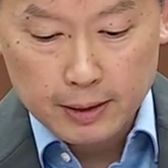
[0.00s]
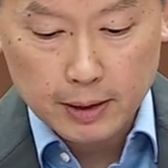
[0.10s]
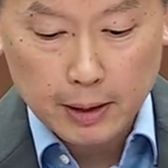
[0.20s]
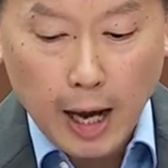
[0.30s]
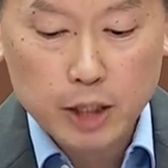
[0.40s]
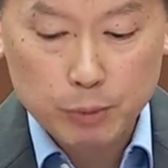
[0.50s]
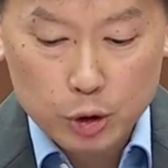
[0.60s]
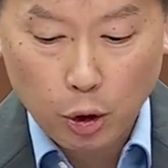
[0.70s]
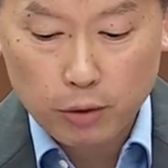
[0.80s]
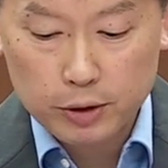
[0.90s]
The large
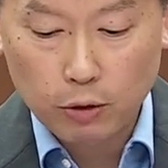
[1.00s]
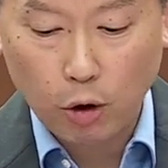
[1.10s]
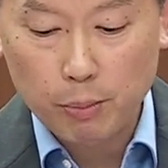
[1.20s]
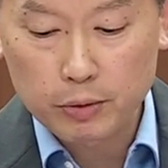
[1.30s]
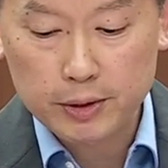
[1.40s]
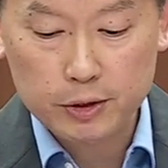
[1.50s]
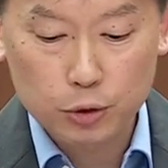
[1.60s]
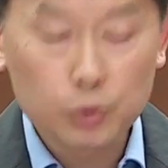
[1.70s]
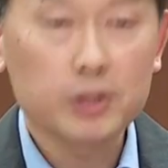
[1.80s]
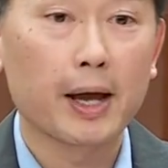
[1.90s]
majority of commuters
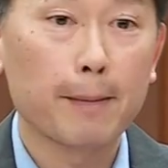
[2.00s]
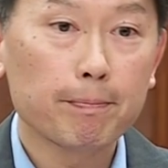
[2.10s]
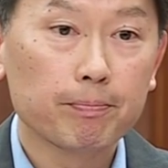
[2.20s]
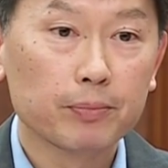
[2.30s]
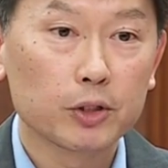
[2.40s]
use them